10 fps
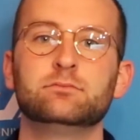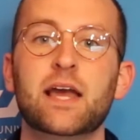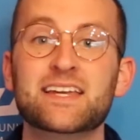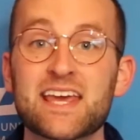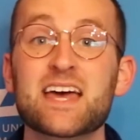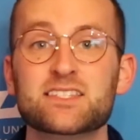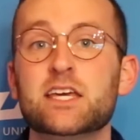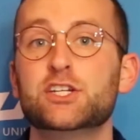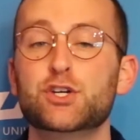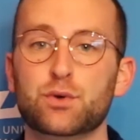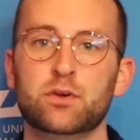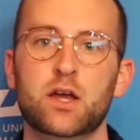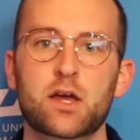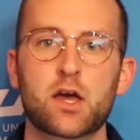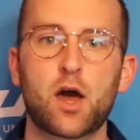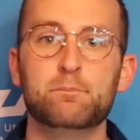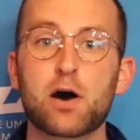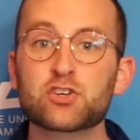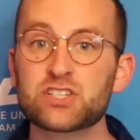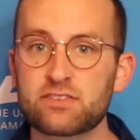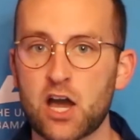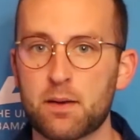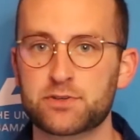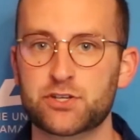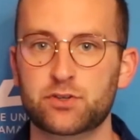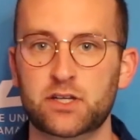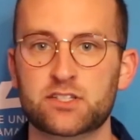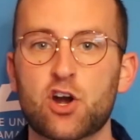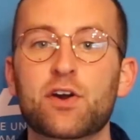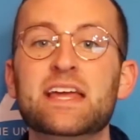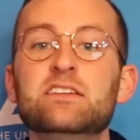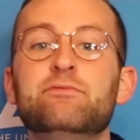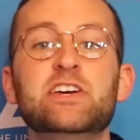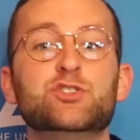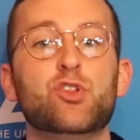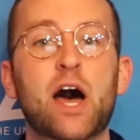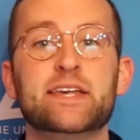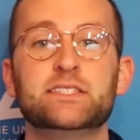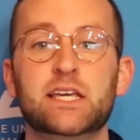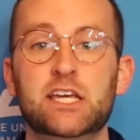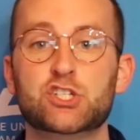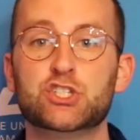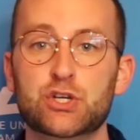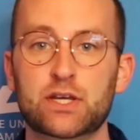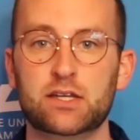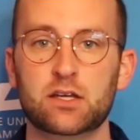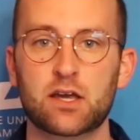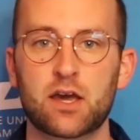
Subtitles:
And yes, they do. Most of the opportunities are individualized to each student.